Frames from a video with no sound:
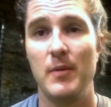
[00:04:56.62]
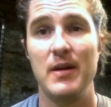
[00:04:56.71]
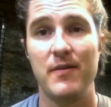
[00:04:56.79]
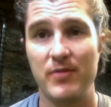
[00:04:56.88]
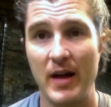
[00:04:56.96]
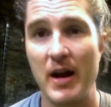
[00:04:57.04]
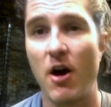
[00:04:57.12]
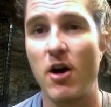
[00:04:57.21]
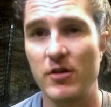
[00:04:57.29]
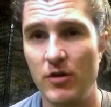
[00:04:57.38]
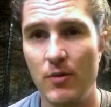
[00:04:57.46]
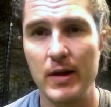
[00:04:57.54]
if they
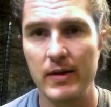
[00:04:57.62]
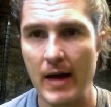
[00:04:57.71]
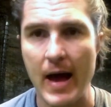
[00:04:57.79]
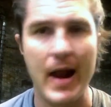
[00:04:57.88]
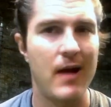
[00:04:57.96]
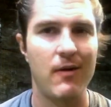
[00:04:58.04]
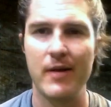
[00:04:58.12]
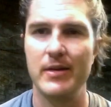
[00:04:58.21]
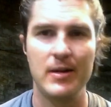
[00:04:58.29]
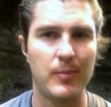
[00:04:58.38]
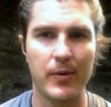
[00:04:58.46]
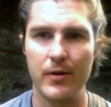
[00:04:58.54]
are doing that. I don't have
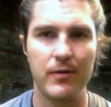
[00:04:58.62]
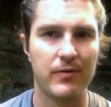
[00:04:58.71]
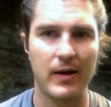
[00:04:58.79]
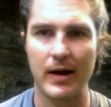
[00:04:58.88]
any proof.